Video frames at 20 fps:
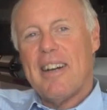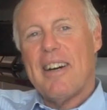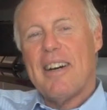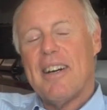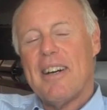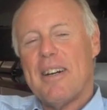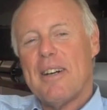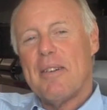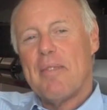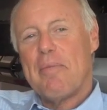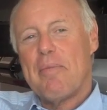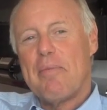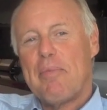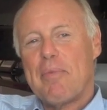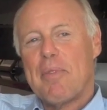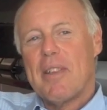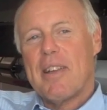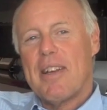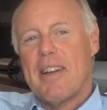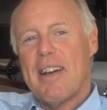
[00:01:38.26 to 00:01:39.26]
um,
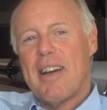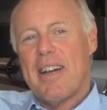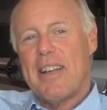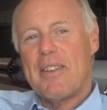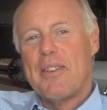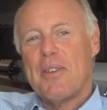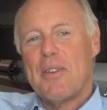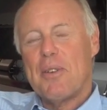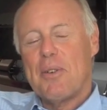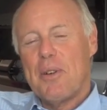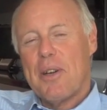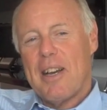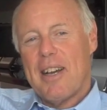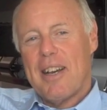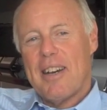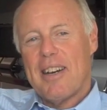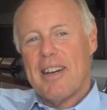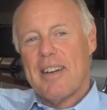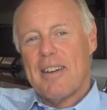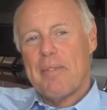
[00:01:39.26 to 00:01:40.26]
I do
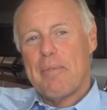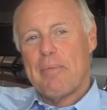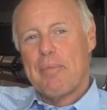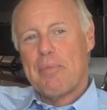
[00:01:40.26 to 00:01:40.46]
um,